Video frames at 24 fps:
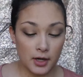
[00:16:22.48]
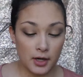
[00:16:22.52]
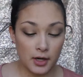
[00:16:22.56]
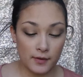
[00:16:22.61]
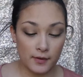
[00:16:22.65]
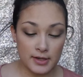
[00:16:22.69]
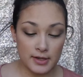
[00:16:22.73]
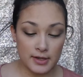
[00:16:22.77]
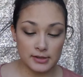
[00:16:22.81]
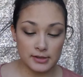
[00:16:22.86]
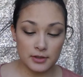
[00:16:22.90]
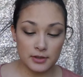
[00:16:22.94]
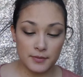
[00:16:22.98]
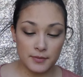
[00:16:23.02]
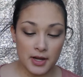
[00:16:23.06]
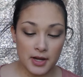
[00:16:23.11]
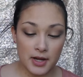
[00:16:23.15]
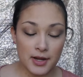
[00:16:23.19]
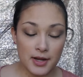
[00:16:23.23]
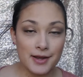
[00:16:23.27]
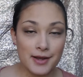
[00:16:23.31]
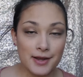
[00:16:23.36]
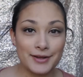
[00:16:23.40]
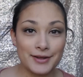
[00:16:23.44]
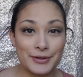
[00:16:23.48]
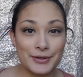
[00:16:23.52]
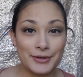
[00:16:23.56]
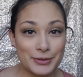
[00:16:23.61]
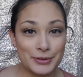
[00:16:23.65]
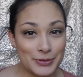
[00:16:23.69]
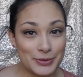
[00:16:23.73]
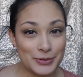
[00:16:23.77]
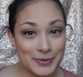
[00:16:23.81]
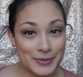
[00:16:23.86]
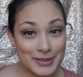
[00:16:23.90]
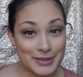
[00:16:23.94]
So my go-to
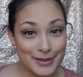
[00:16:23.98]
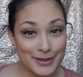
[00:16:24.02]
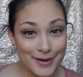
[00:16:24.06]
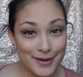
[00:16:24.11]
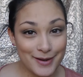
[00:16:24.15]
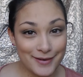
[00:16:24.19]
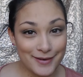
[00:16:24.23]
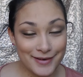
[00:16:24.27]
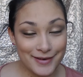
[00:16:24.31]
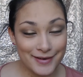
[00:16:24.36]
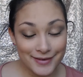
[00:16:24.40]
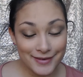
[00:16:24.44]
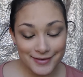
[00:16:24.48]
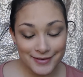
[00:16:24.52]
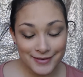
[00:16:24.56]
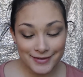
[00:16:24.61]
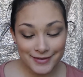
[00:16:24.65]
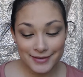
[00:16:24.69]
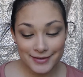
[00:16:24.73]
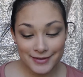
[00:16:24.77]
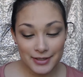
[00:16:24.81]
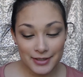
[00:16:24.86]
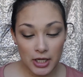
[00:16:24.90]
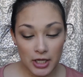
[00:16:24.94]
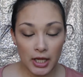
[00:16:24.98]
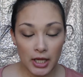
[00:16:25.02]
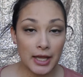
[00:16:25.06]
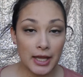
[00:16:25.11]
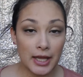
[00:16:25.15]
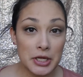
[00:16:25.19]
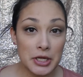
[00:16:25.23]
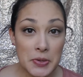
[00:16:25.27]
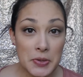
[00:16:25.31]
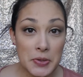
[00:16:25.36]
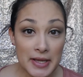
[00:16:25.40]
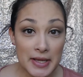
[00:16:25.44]
mascara, can you
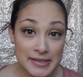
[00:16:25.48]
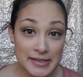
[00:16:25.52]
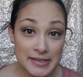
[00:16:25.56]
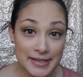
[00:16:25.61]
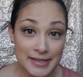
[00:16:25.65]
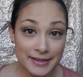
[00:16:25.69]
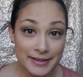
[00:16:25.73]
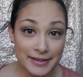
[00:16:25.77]
guess it?